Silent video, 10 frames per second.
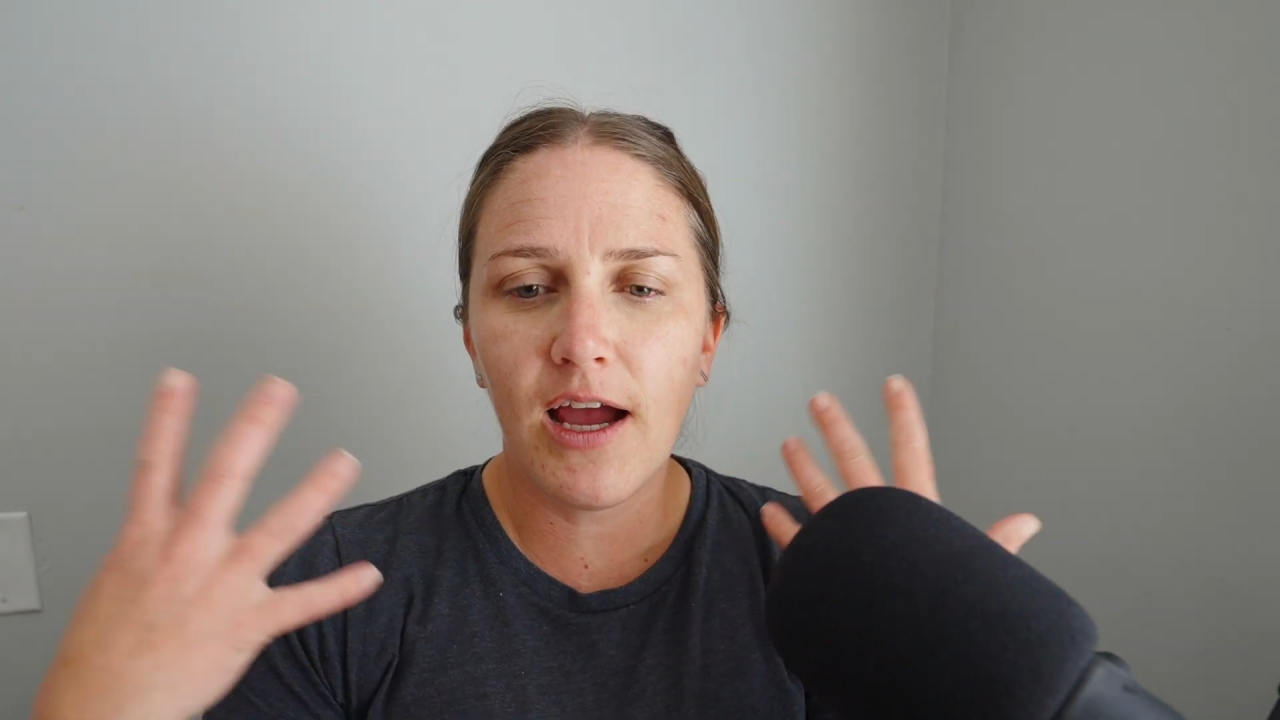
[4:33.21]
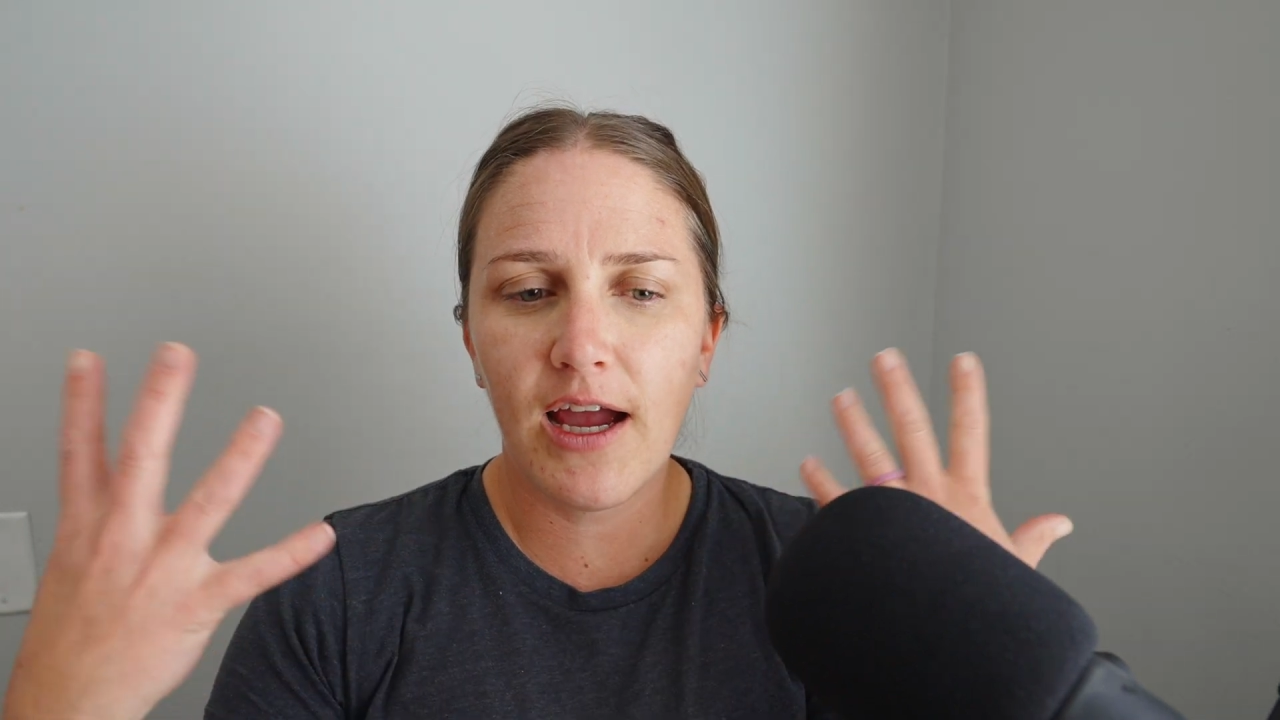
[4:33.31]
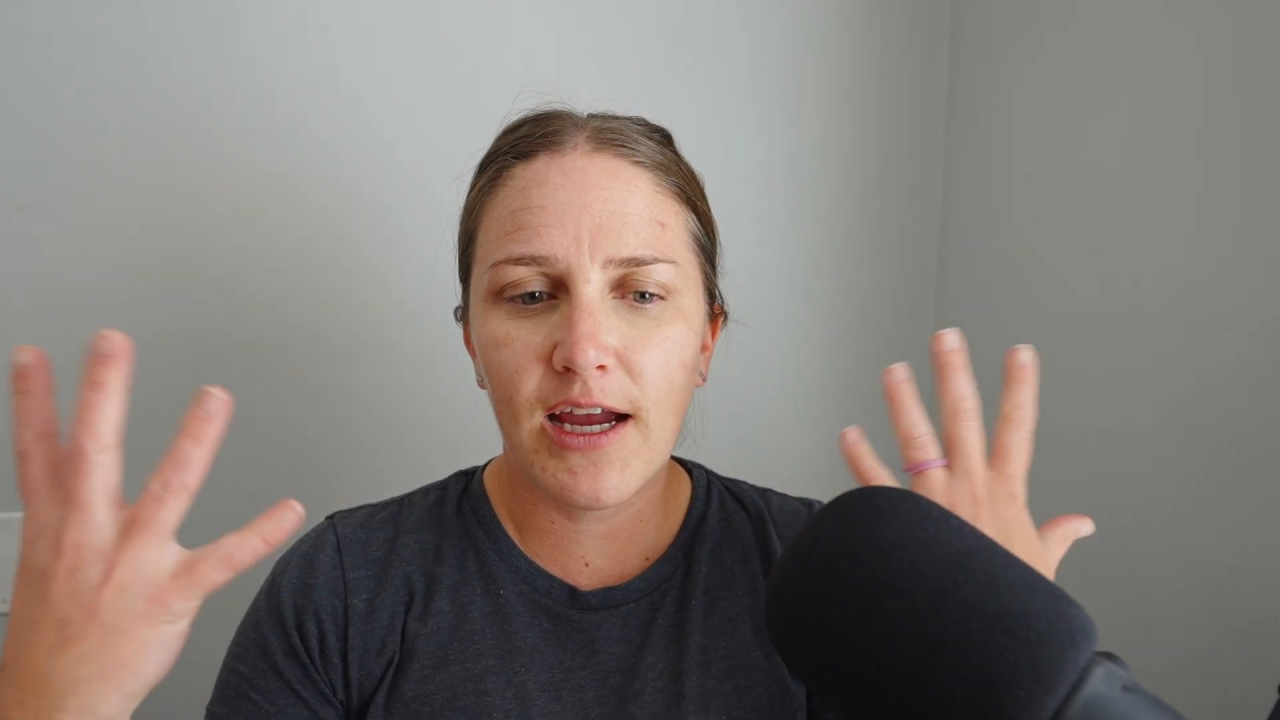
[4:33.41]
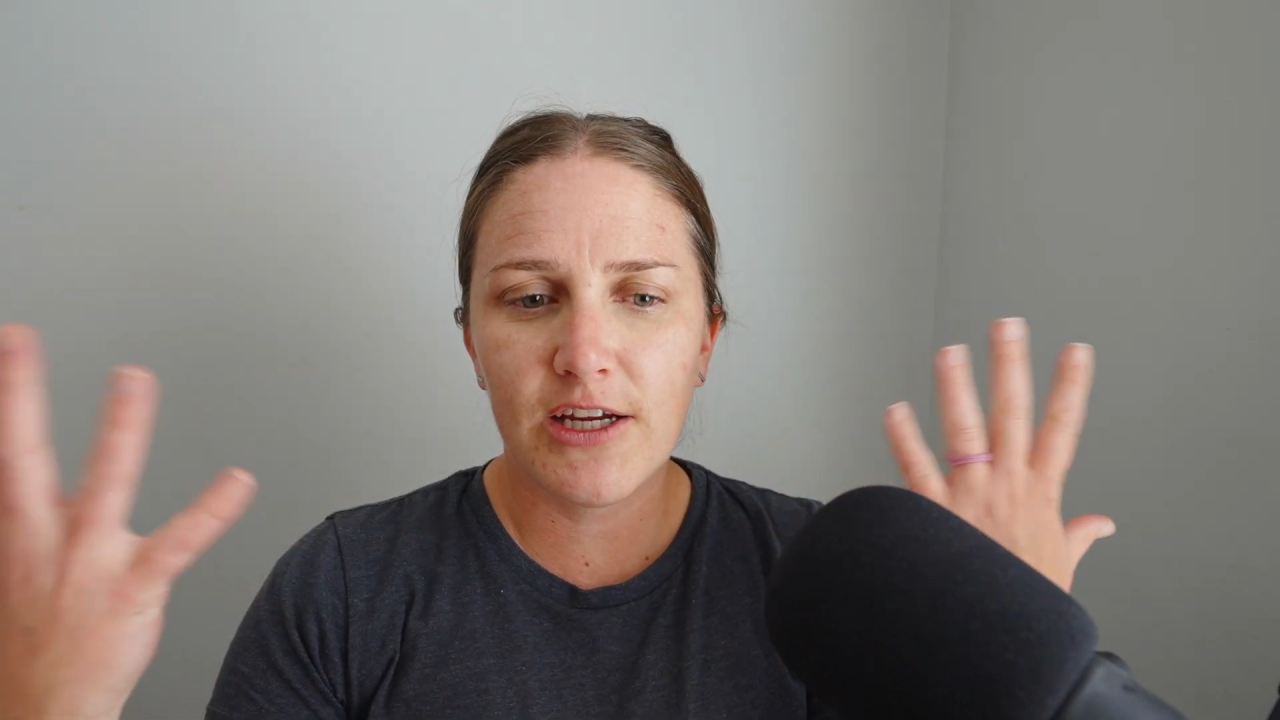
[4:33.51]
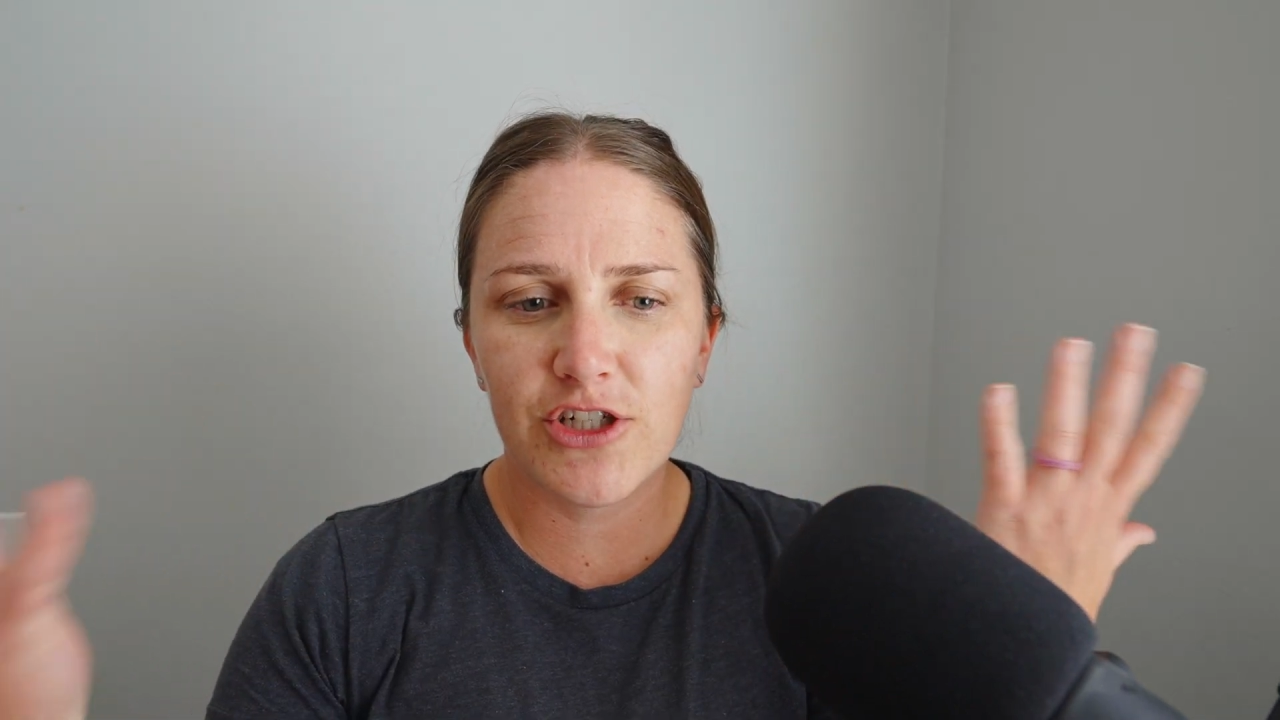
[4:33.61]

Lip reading: I